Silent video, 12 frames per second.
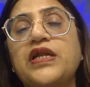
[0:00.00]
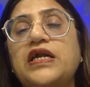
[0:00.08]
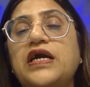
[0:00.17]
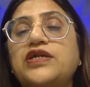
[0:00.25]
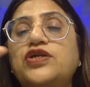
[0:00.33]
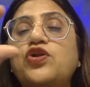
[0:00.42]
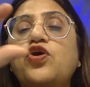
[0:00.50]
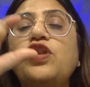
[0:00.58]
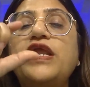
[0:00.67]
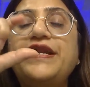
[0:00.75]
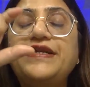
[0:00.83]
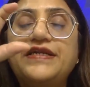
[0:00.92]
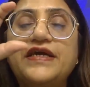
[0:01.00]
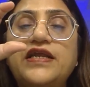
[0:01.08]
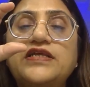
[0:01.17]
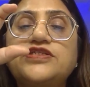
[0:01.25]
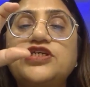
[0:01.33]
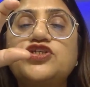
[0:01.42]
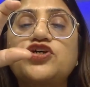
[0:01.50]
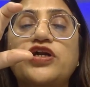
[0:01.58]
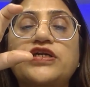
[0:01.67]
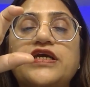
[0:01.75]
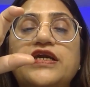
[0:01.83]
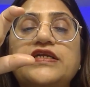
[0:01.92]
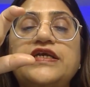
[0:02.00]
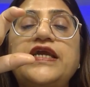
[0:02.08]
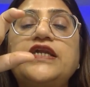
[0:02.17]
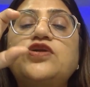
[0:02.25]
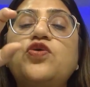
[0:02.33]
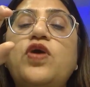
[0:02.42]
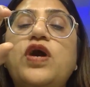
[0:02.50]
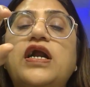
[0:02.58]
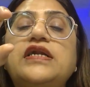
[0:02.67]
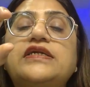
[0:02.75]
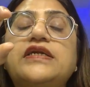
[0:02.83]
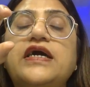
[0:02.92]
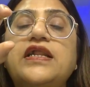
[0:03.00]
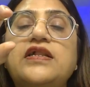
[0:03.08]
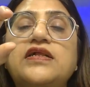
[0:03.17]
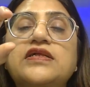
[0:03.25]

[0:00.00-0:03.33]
Control enter is a shortcut key to alter